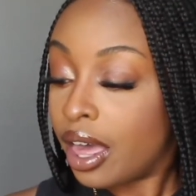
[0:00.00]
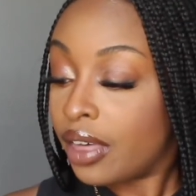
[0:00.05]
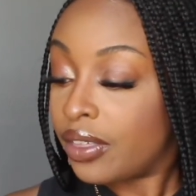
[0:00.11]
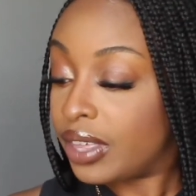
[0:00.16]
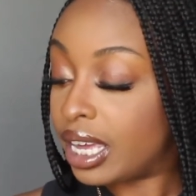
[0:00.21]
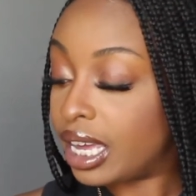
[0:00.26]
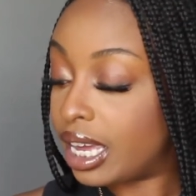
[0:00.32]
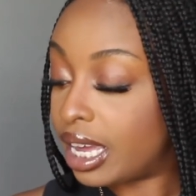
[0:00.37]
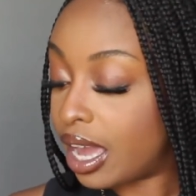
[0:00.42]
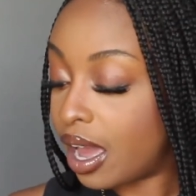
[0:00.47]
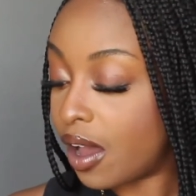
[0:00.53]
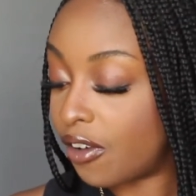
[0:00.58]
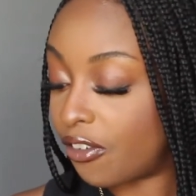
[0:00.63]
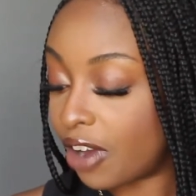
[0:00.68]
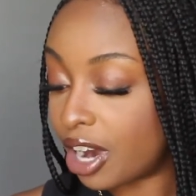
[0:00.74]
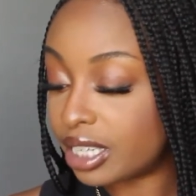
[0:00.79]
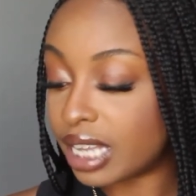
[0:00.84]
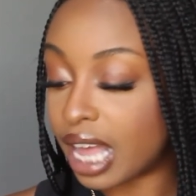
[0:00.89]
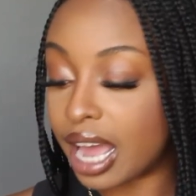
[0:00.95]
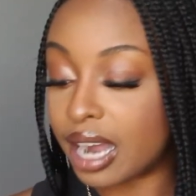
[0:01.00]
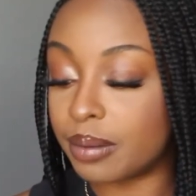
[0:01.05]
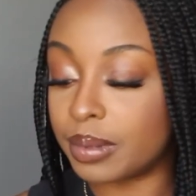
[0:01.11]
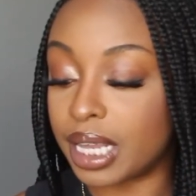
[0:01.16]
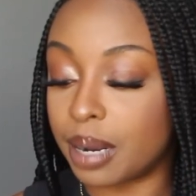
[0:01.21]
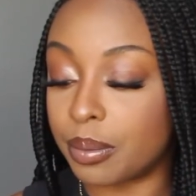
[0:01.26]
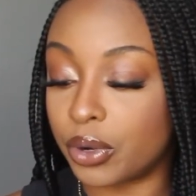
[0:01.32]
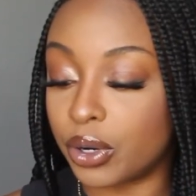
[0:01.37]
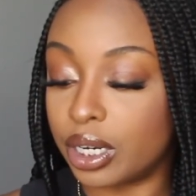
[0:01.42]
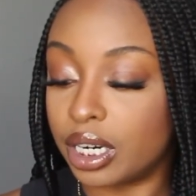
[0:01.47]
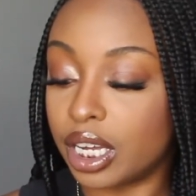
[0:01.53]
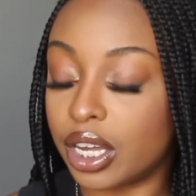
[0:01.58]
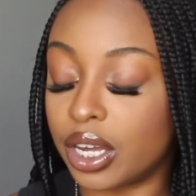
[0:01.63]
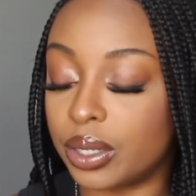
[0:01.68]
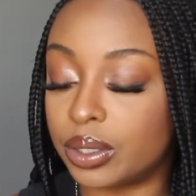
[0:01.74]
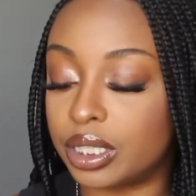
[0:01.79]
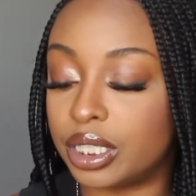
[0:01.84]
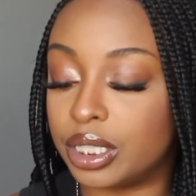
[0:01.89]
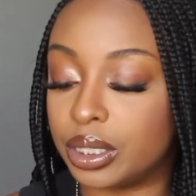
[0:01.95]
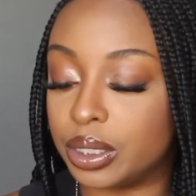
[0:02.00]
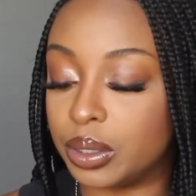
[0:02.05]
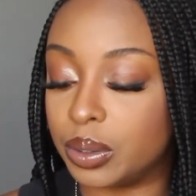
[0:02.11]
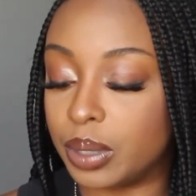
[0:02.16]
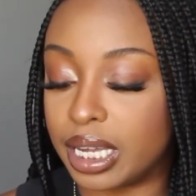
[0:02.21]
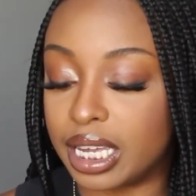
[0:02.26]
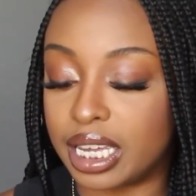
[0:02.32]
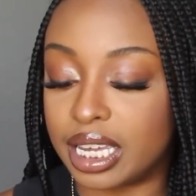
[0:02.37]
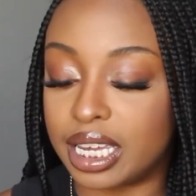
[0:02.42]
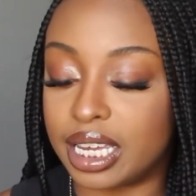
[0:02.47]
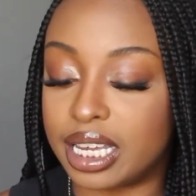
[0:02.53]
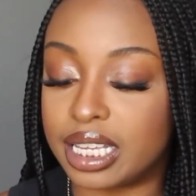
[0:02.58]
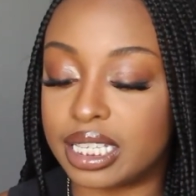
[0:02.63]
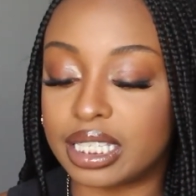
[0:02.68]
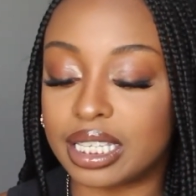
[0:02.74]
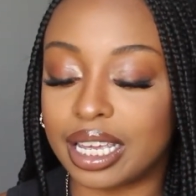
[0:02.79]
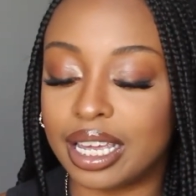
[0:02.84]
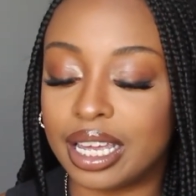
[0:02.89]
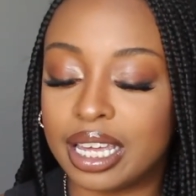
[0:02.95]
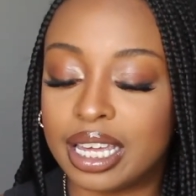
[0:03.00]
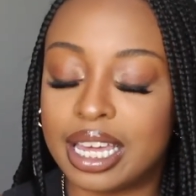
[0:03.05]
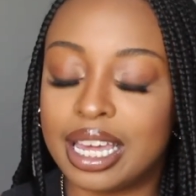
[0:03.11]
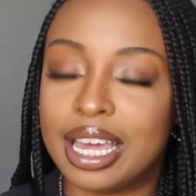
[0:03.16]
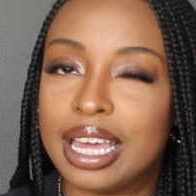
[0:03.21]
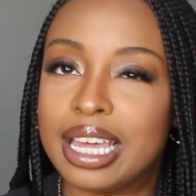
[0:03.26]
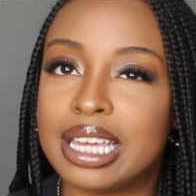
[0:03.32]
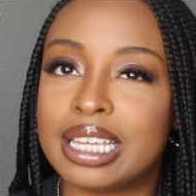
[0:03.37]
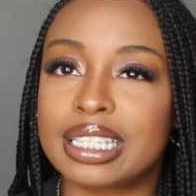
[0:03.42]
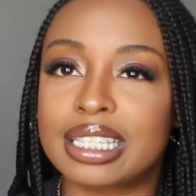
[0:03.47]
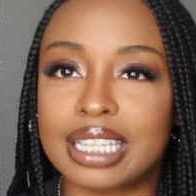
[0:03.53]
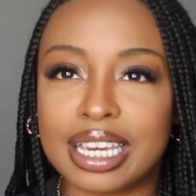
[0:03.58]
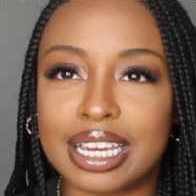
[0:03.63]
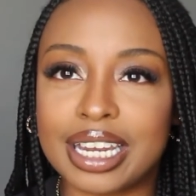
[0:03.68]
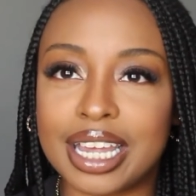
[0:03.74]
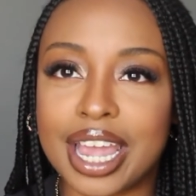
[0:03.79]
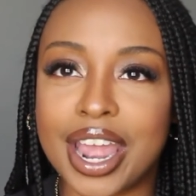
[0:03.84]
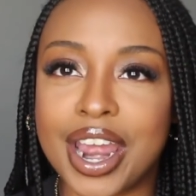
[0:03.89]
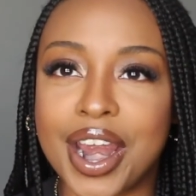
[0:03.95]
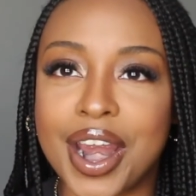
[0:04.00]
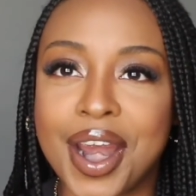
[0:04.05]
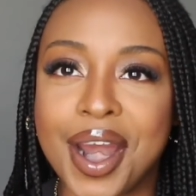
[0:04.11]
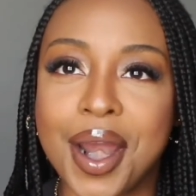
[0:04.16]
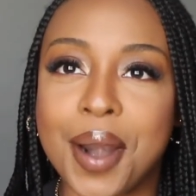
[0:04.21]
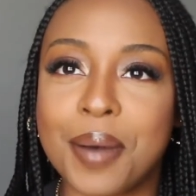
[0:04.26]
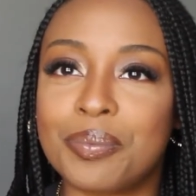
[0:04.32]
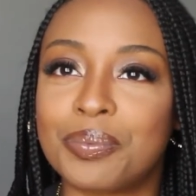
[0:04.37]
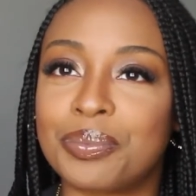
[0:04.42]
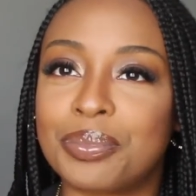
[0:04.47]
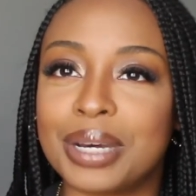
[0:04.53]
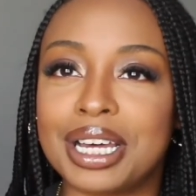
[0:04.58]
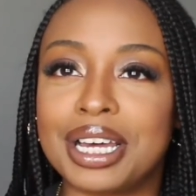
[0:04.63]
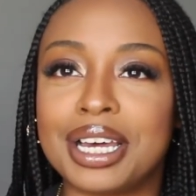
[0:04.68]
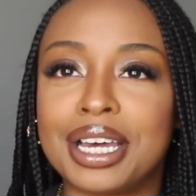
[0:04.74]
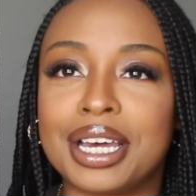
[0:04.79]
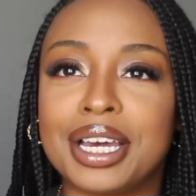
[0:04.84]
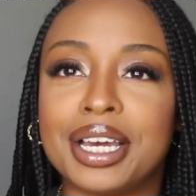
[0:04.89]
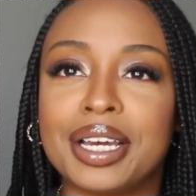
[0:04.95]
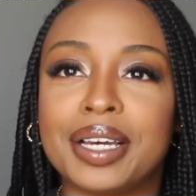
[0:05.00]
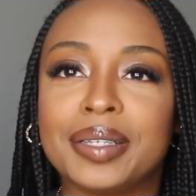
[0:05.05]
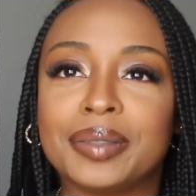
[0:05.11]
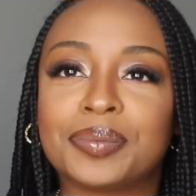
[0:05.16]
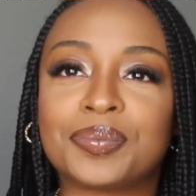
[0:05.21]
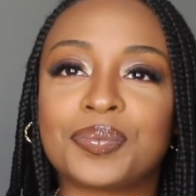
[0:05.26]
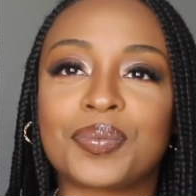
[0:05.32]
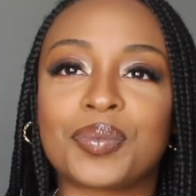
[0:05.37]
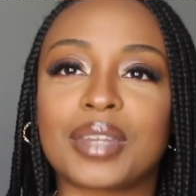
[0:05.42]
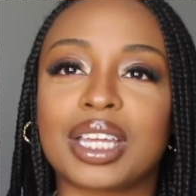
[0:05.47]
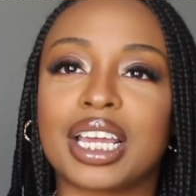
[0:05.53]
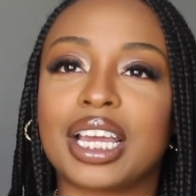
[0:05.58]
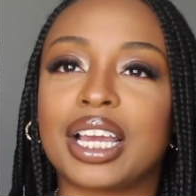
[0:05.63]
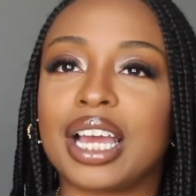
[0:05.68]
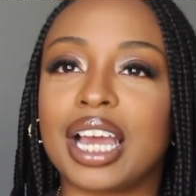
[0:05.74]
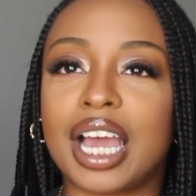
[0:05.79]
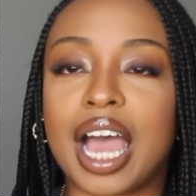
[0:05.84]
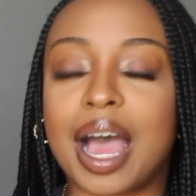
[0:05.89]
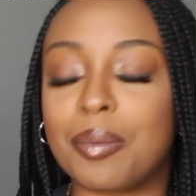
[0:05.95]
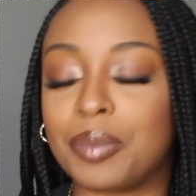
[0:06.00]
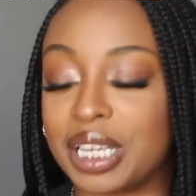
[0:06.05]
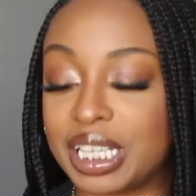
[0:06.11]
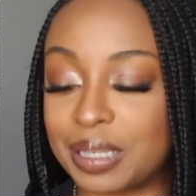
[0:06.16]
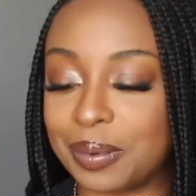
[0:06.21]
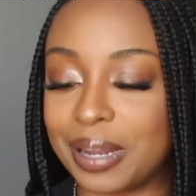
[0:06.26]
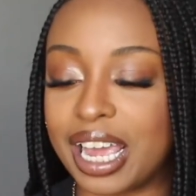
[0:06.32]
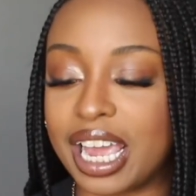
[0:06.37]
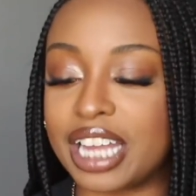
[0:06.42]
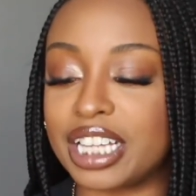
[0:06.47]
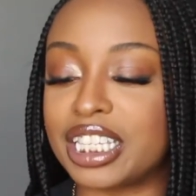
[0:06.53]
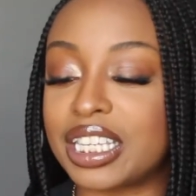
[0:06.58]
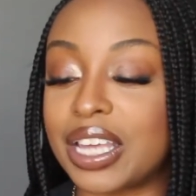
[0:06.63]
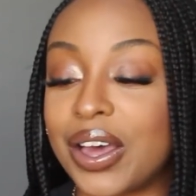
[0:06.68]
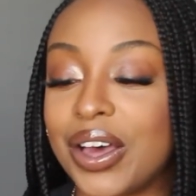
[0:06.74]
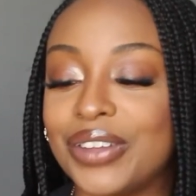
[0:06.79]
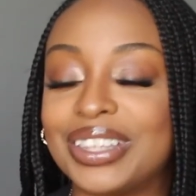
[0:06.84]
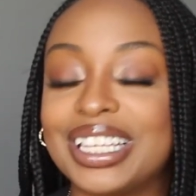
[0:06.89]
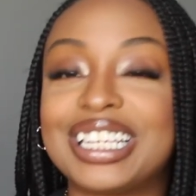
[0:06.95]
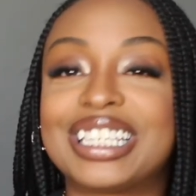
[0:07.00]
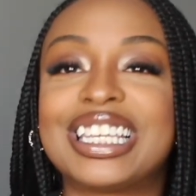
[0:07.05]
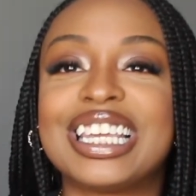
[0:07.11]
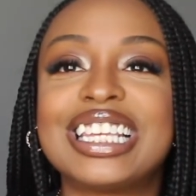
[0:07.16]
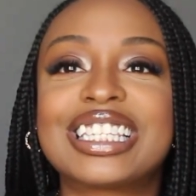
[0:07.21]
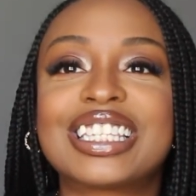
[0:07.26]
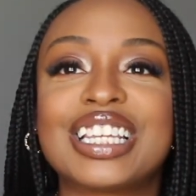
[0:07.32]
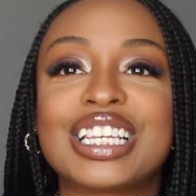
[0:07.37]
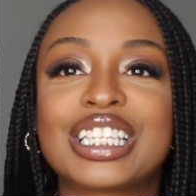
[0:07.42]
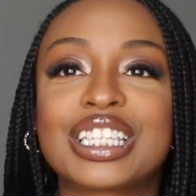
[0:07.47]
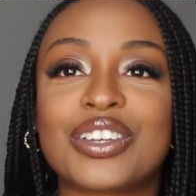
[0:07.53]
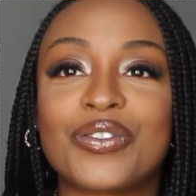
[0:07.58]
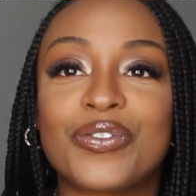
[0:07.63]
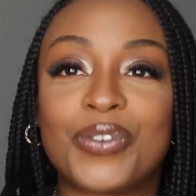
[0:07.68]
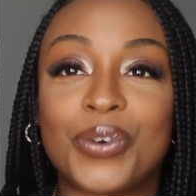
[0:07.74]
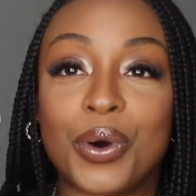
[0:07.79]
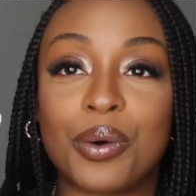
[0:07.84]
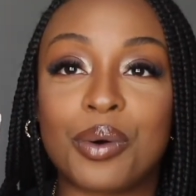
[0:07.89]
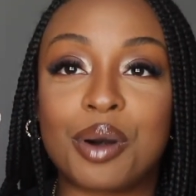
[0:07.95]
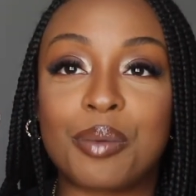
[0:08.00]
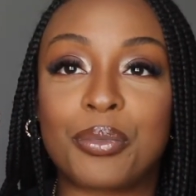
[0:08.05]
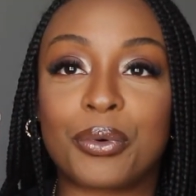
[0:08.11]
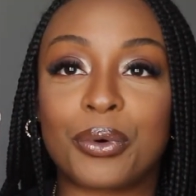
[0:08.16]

The first item that I'm gonna go to is skincare, but I'm explaining. So this is the Sephora